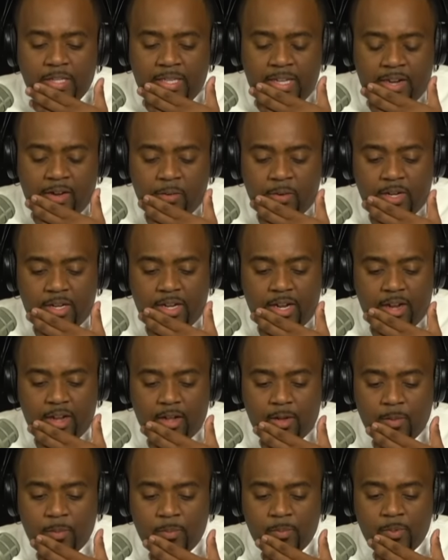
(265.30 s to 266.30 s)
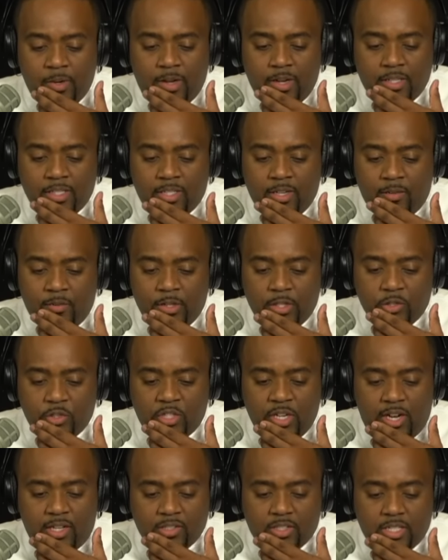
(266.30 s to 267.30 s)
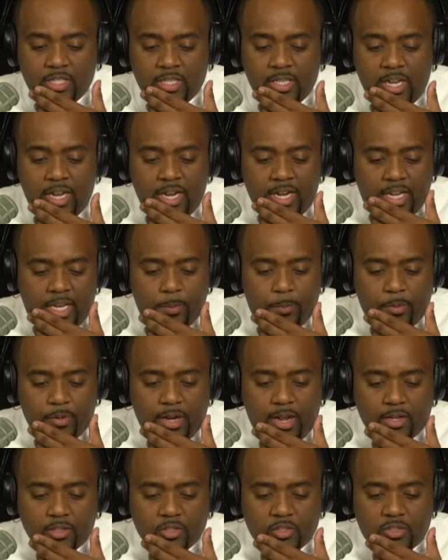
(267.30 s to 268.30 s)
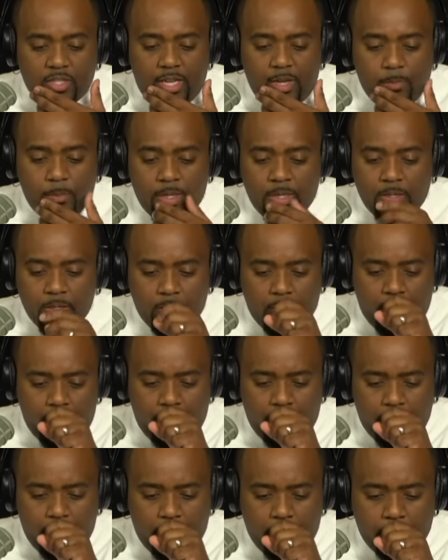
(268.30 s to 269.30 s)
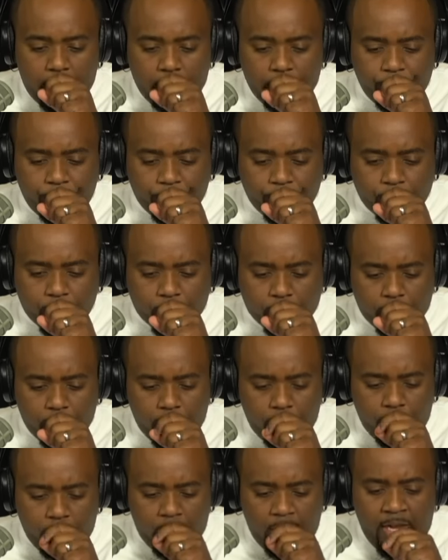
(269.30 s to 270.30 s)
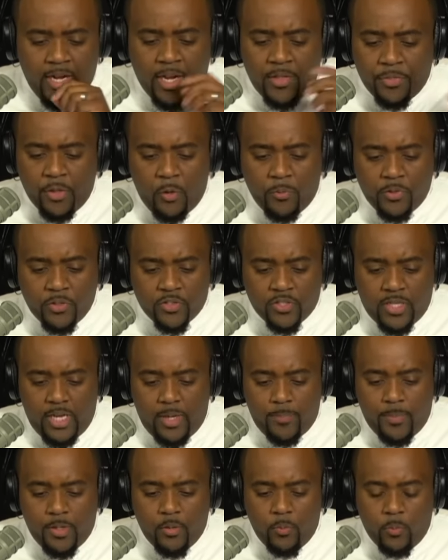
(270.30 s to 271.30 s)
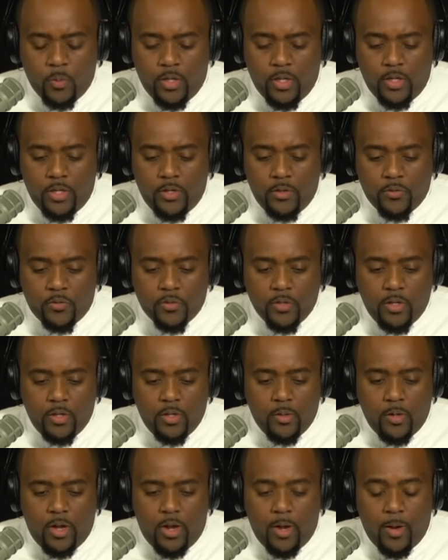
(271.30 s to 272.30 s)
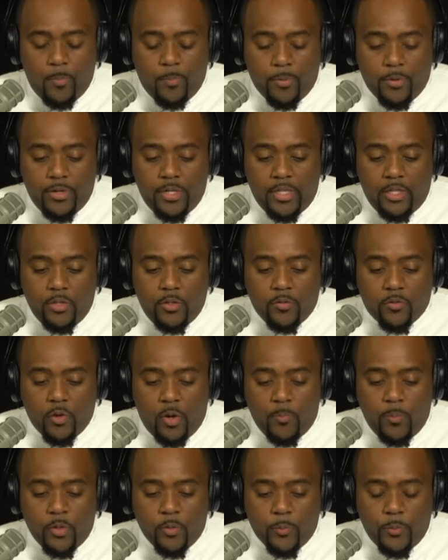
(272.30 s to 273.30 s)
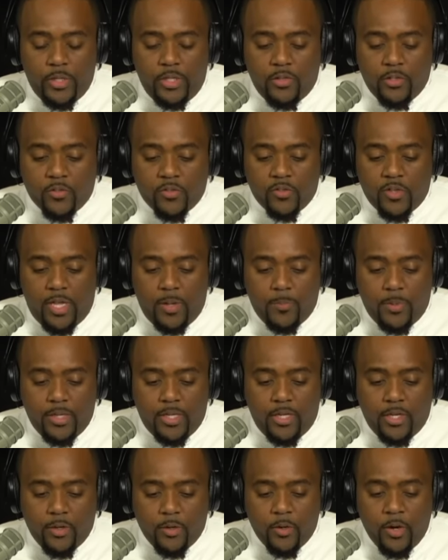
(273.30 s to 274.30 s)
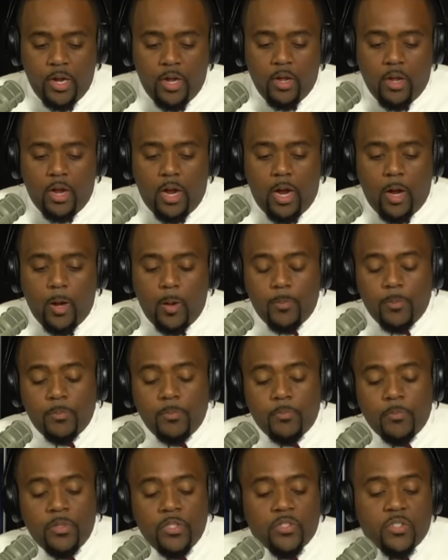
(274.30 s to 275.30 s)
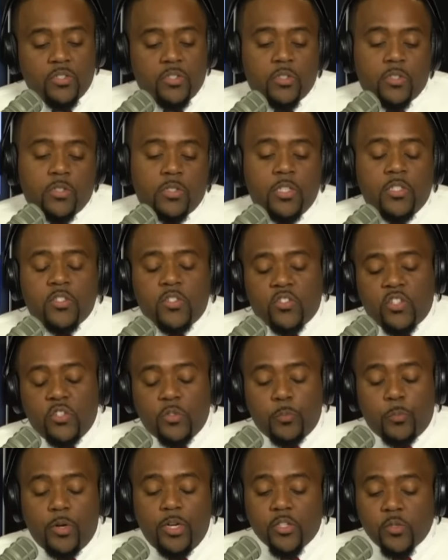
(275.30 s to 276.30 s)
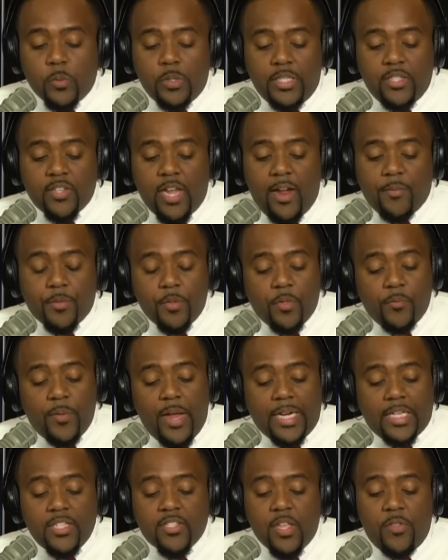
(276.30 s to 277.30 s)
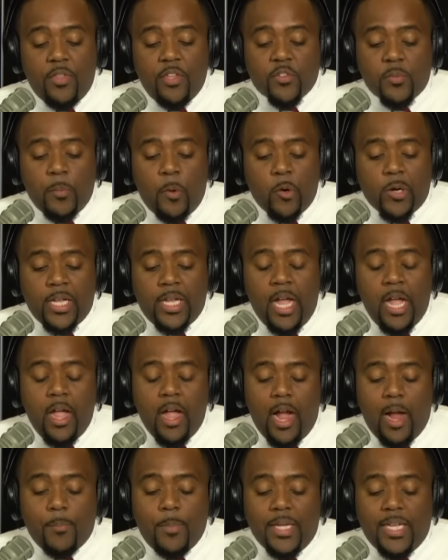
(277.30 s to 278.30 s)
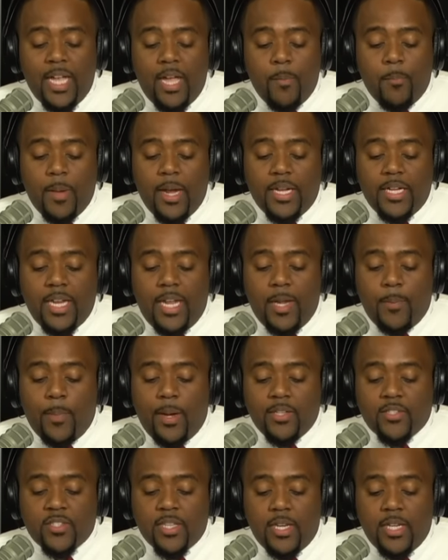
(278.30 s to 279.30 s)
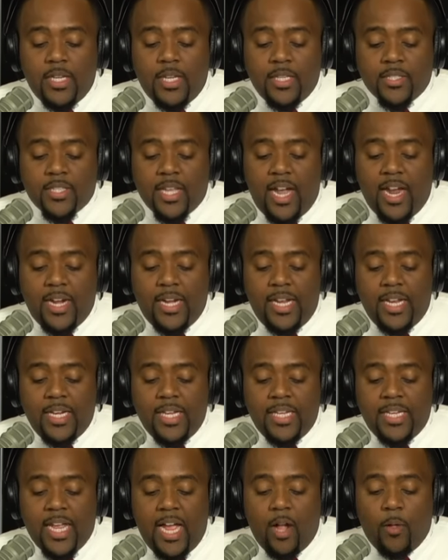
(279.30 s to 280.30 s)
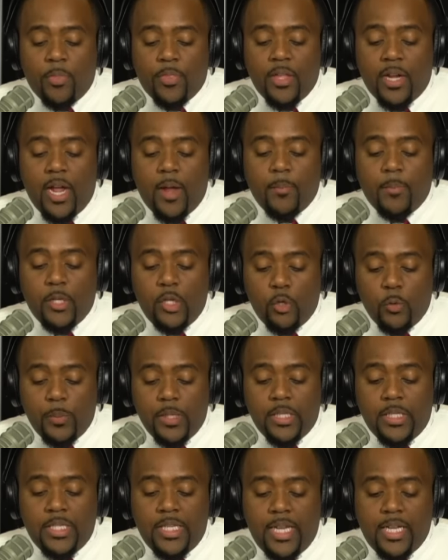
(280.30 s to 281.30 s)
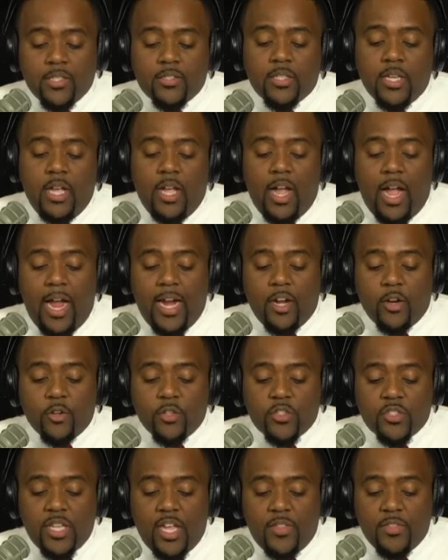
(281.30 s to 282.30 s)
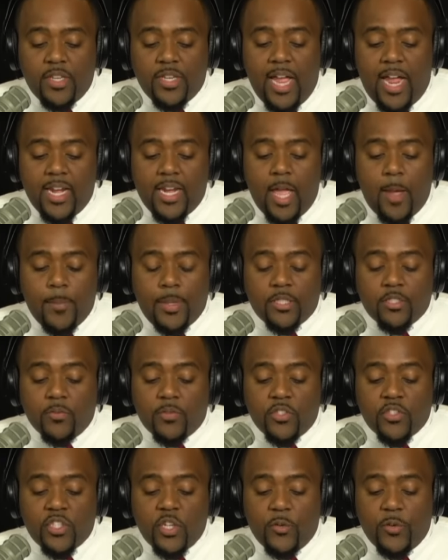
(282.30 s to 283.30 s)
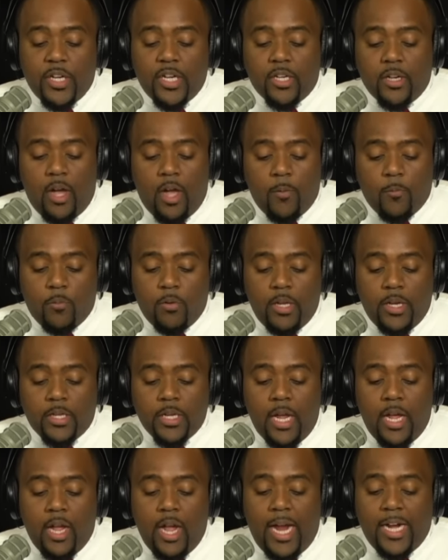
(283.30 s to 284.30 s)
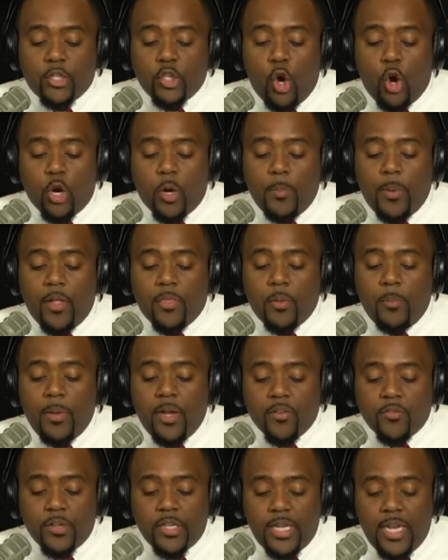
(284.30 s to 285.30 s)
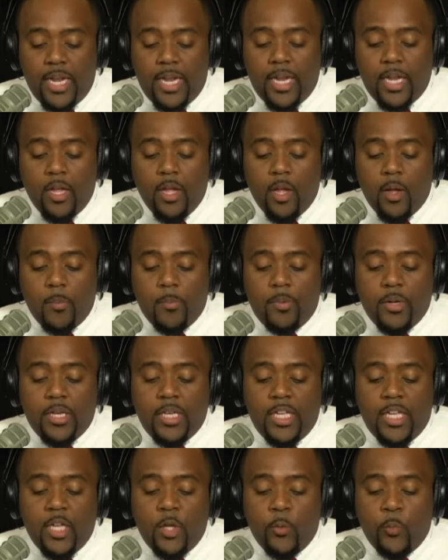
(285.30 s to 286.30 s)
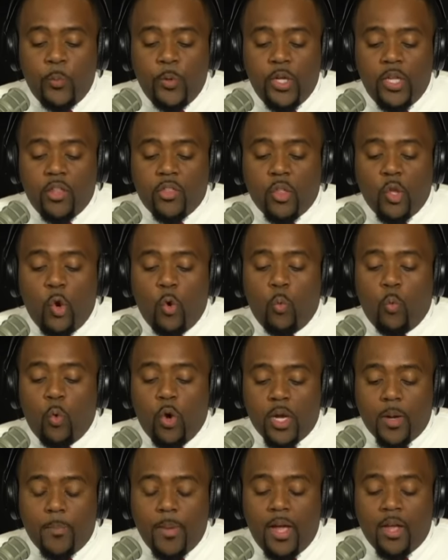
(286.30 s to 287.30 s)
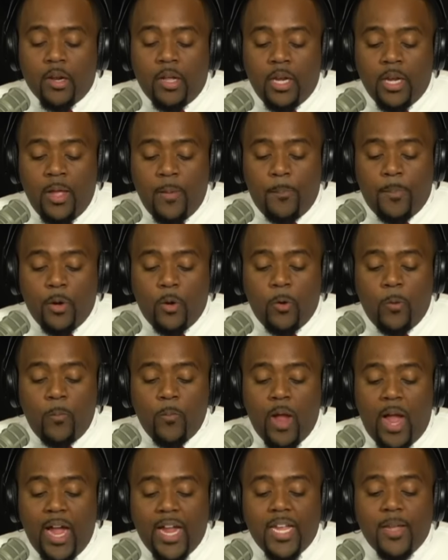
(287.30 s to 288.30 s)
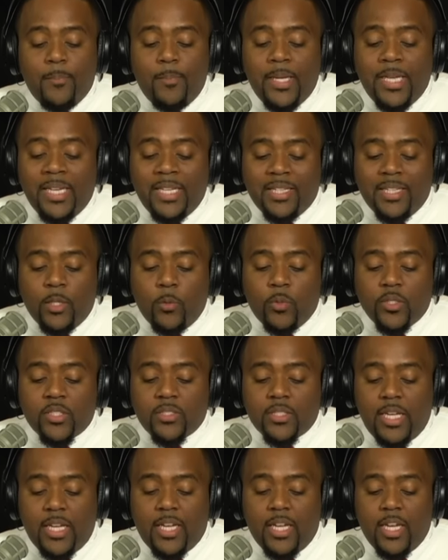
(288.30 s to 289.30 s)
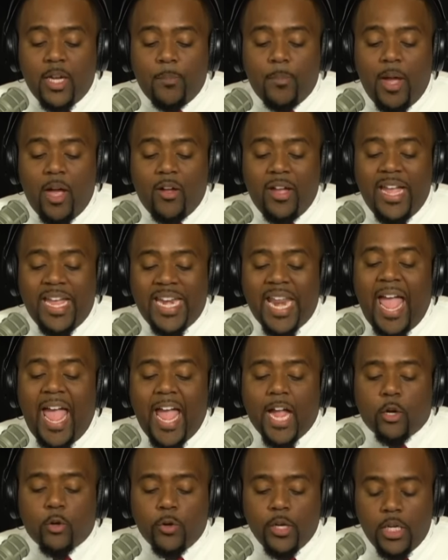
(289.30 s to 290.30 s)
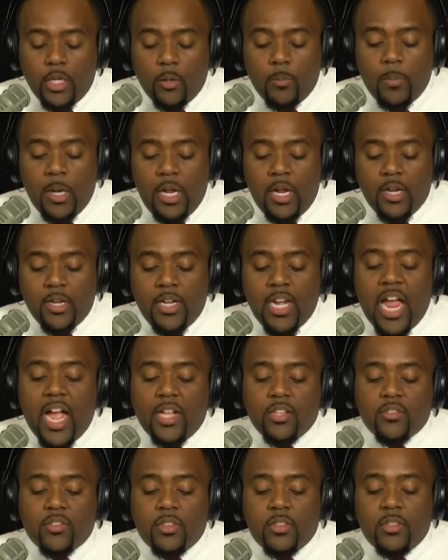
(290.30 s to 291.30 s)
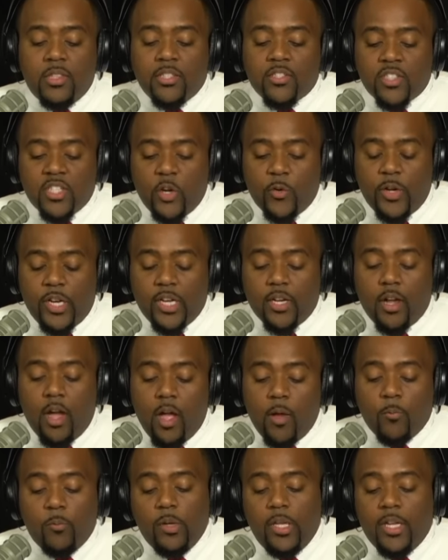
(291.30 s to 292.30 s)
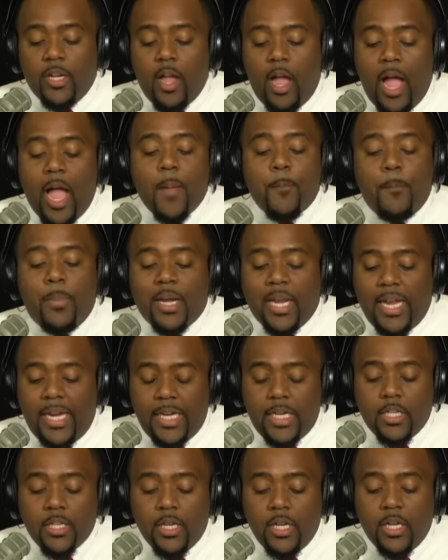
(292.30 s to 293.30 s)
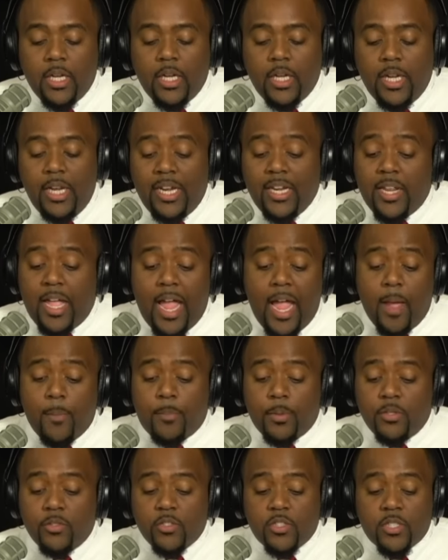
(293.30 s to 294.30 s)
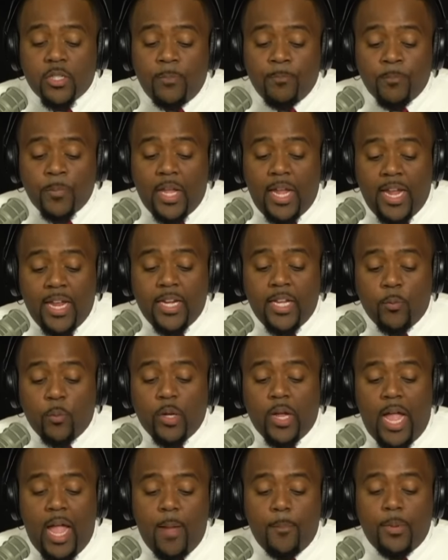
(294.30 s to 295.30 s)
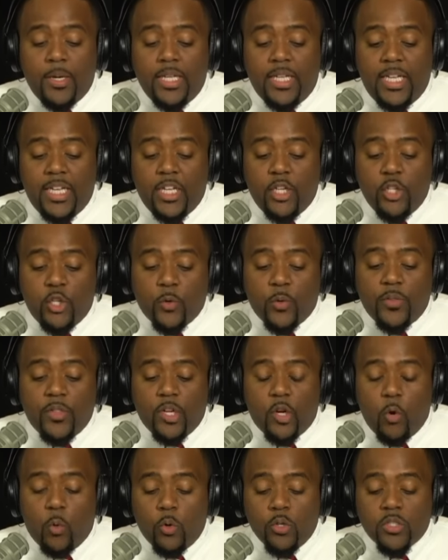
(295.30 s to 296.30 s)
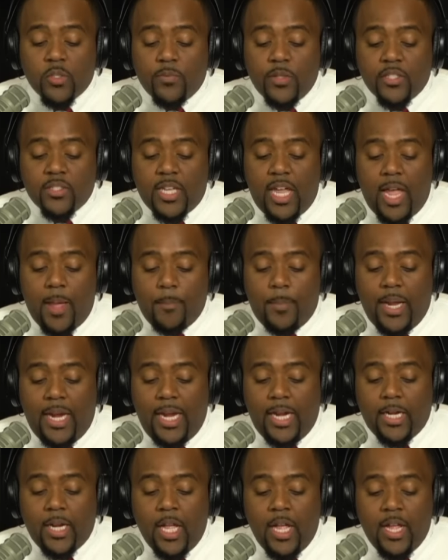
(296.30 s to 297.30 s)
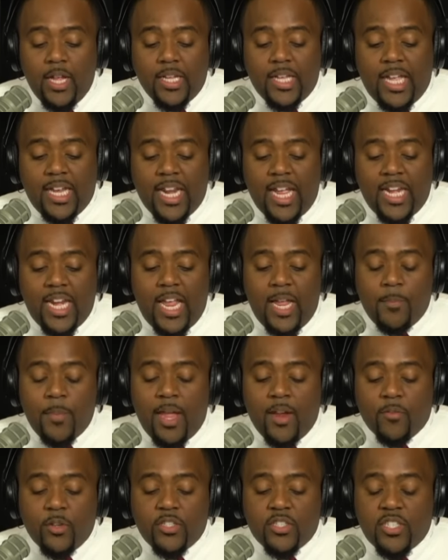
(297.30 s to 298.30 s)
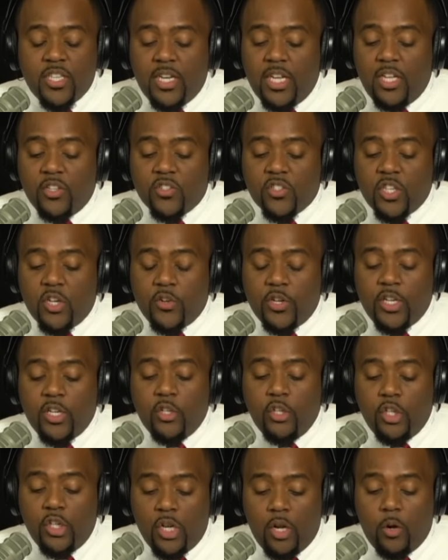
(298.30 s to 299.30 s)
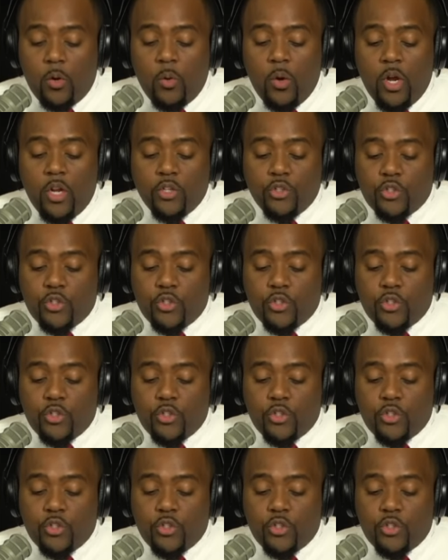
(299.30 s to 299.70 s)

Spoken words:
Gary, Governor Johnson, he put out a statement, and I thought the statement was pretty good. So I'm going to read the statement here. This is his press release after the fact. He said, "This morning, I began my day by setting aside any doubt that I'm human. Yes, I understand the dynamics of the Syrian conflict. I talk about them every day, but hit with, what about Aleppo? I immediately was thinking about an acronym, not the Syrian conflict. I blanked. It happens. and it will happen again during the course of this campaign. Can I name every city in Syria? No.